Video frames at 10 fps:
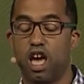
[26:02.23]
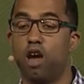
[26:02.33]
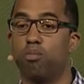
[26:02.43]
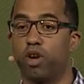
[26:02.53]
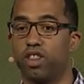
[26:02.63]

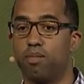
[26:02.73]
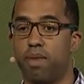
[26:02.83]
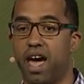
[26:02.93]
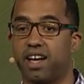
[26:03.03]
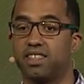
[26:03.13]
and bring them
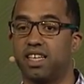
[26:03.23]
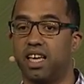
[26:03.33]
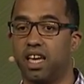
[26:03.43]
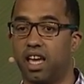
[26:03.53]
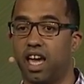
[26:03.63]
back to
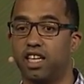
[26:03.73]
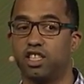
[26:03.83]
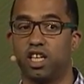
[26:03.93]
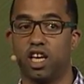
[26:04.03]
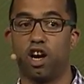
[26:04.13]

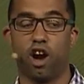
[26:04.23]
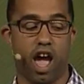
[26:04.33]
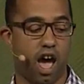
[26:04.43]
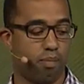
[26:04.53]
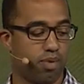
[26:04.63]
engage in our
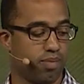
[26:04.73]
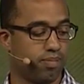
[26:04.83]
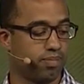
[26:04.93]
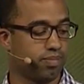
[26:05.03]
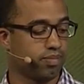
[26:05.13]
app."
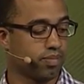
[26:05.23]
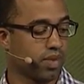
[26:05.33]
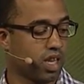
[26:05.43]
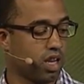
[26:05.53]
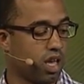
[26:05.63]

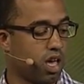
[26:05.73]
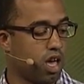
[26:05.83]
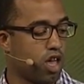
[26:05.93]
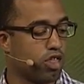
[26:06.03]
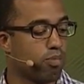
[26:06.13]

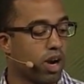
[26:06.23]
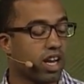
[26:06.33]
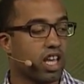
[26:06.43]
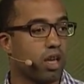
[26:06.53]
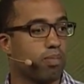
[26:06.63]
The
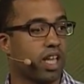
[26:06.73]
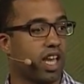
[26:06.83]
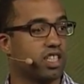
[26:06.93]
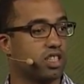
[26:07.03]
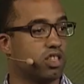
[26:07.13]
marketing
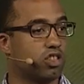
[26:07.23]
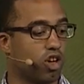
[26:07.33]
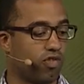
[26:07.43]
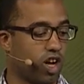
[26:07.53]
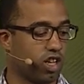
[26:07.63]
implications
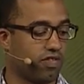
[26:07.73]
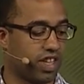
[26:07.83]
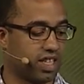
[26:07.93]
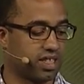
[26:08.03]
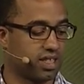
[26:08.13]
of all of
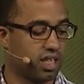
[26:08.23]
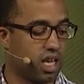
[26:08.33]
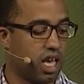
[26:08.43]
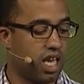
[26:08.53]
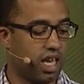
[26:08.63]
this
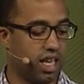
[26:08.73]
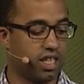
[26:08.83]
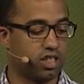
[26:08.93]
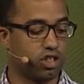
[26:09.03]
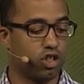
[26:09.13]

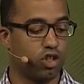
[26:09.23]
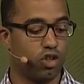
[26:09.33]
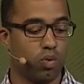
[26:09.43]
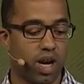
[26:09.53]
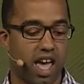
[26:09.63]
is
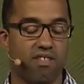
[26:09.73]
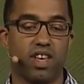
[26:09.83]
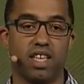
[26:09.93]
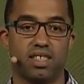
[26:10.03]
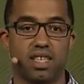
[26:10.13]
you want to have
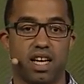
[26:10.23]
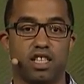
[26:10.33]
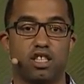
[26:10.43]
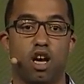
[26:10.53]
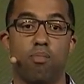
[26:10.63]

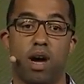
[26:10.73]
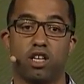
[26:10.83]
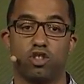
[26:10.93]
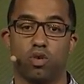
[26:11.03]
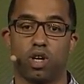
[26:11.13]
insights
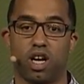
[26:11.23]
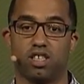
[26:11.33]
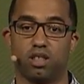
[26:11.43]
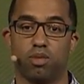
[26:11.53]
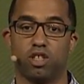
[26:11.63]
about your
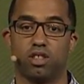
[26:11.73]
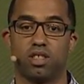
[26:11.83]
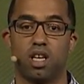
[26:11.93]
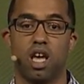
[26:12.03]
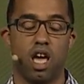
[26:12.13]

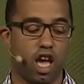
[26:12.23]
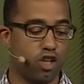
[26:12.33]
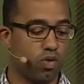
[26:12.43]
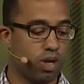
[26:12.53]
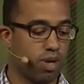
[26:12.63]
customers,
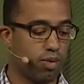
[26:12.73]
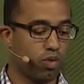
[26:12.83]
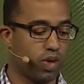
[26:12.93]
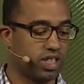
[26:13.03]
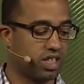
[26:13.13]
and you want to be able
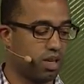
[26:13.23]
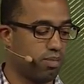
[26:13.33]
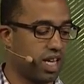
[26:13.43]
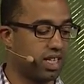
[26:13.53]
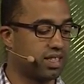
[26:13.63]
to reach
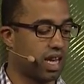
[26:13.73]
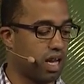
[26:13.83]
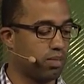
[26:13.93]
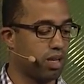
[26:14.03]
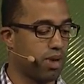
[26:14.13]
them in a
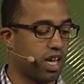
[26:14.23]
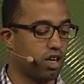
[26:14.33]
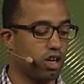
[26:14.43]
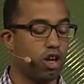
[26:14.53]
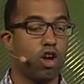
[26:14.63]
timely
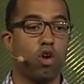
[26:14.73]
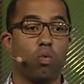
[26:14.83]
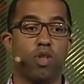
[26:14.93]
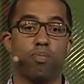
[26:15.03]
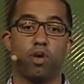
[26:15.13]
manner
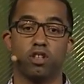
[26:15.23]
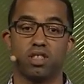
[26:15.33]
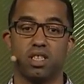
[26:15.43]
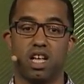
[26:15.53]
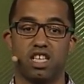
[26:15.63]
with
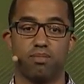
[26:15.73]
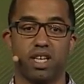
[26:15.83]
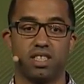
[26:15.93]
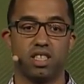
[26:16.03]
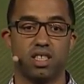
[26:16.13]
personalized
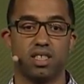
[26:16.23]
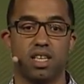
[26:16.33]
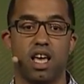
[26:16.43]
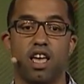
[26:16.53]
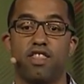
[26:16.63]

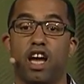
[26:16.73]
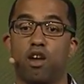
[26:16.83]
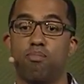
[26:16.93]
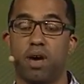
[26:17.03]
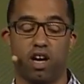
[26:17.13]
messages that
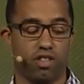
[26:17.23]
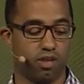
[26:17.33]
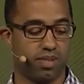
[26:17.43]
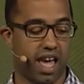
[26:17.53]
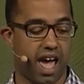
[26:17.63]
compel
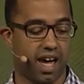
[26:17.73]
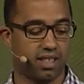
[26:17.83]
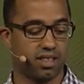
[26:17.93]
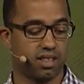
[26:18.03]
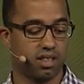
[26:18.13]
them to
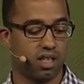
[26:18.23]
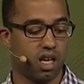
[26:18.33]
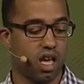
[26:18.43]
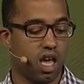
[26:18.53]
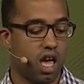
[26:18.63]
act.
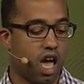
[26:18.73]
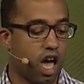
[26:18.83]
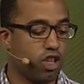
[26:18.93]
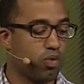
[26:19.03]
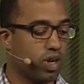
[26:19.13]

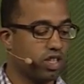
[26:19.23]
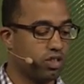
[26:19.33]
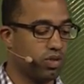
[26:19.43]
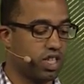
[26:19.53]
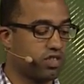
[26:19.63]
And you want to
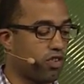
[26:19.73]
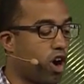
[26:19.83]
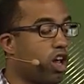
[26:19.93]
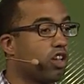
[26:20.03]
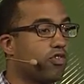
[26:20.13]
do this for
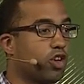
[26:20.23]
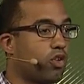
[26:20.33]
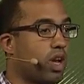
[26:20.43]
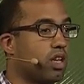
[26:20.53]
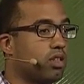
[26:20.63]
all of your
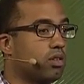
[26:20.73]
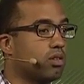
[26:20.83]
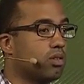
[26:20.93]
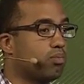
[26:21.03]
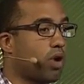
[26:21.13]
great
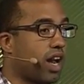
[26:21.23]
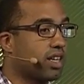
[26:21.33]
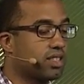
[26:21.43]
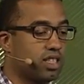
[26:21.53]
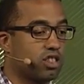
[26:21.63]

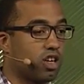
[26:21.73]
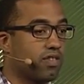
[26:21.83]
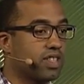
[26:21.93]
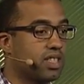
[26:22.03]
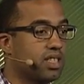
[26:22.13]
products and
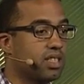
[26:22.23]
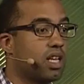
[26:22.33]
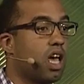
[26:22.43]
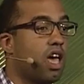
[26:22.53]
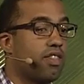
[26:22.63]
services
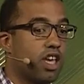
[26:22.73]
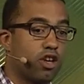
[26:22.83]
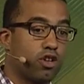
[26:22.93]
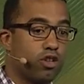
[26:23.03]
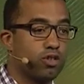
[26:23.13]
that
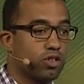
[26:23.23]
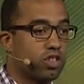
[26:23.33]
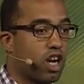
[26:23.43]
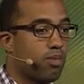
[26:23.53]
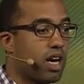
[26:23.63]
your users
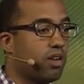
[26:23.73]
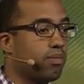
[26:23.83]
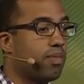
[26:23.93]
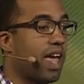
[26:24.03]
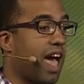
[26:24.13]
care about
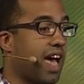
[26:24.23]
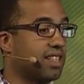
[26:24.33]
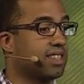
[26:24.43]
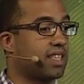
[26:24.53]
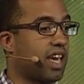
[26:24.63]

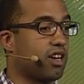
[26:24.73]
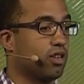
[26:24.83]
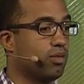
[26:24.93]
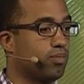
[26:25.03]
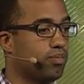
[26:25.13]
at scale.